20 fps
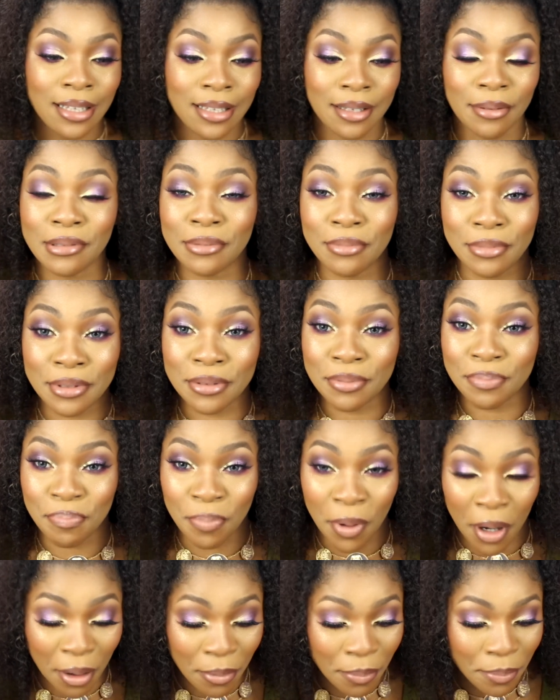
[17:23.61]
With the
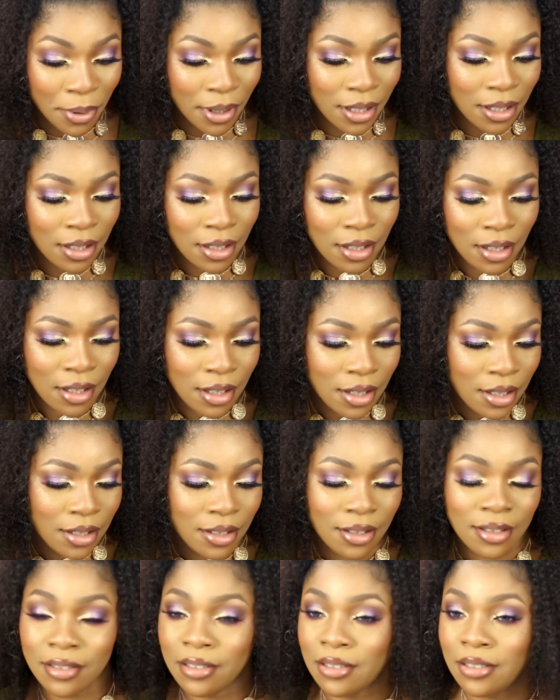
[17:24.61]
pump,
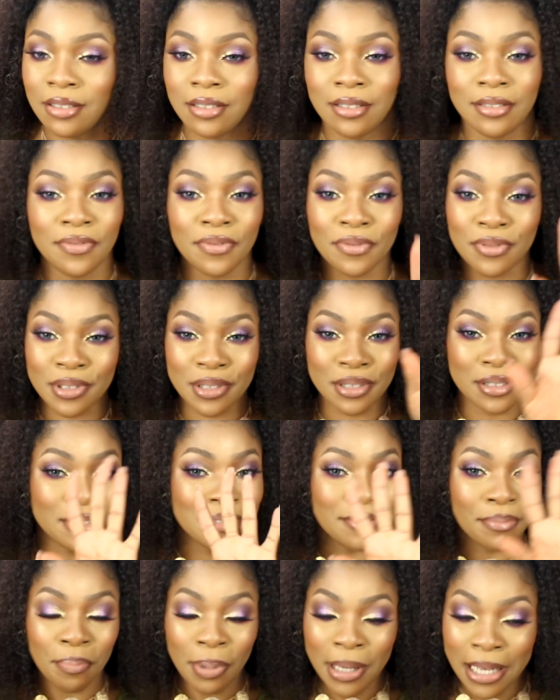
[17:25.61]

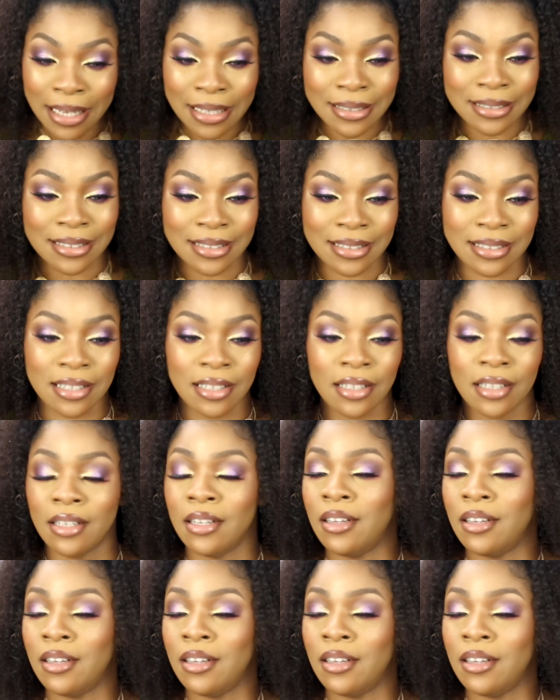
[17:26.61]
she's pissed.